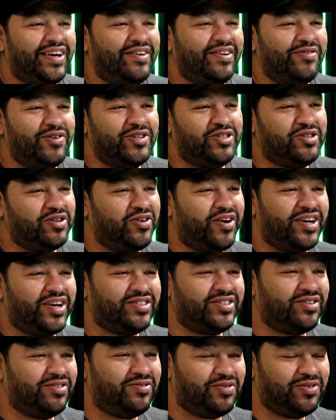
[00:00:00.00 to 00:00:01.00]
Once you cross
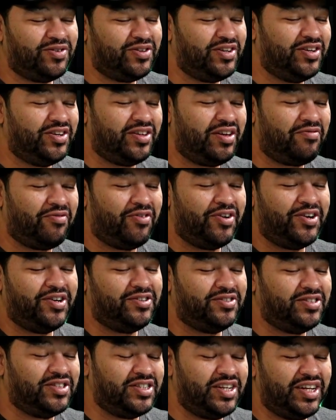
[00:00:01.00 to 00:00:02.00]
over, the Frio
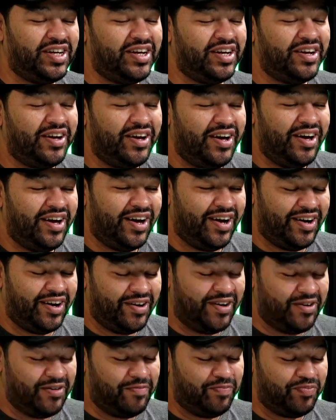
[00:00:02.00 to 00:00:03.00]
City,
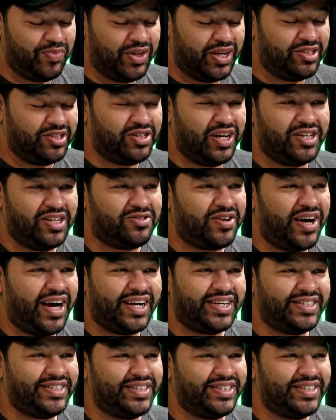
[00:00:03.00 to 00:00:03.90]
train tracks.